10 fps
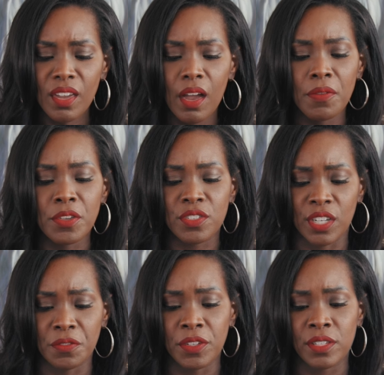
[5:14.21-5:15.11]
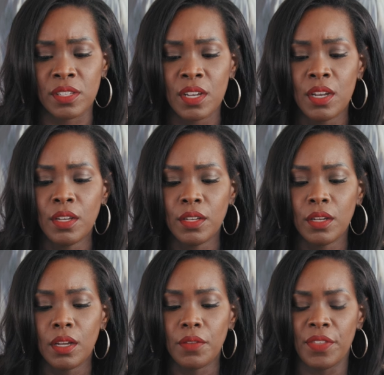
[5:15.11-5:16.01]
of the surface
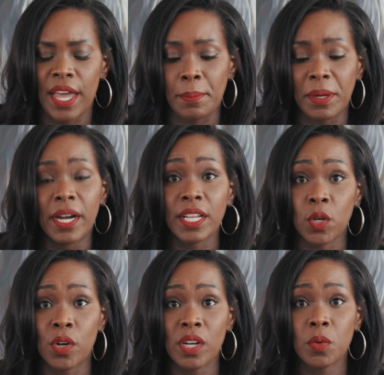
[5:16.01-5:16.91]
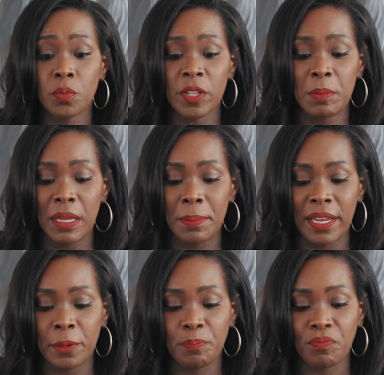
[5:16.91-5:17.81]
that I'm cutting on with Big
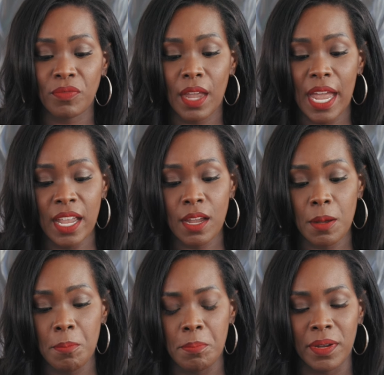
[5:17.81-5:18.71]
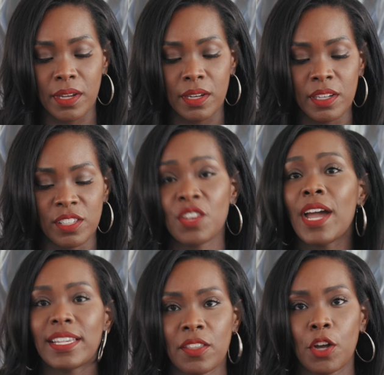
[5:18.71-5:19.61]
Bang Hank because, and you
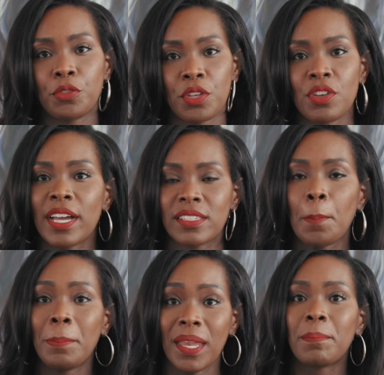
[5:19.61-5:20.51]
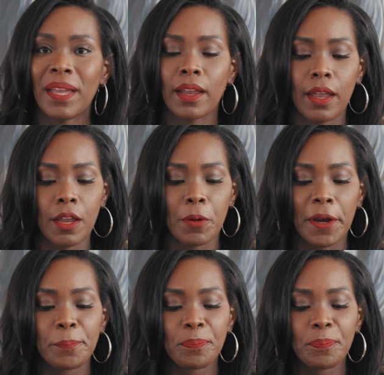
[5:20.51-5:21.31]
gotta say the whole thing, you gotta say Big Bang Hank, right?